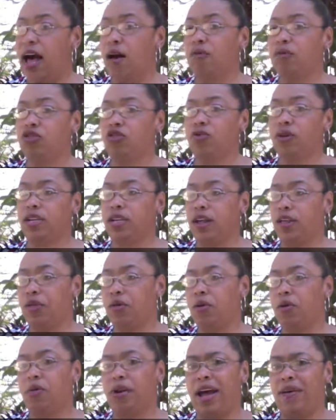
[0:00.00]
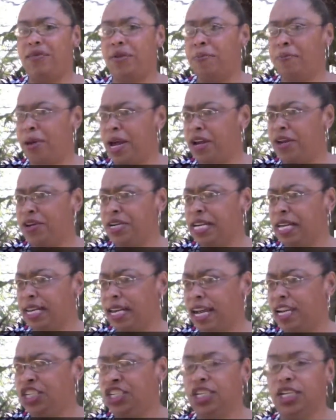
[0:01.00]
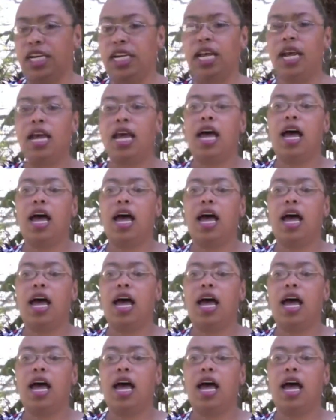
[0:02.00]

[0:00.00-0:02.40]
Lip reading: I will do another one when I have a better connection.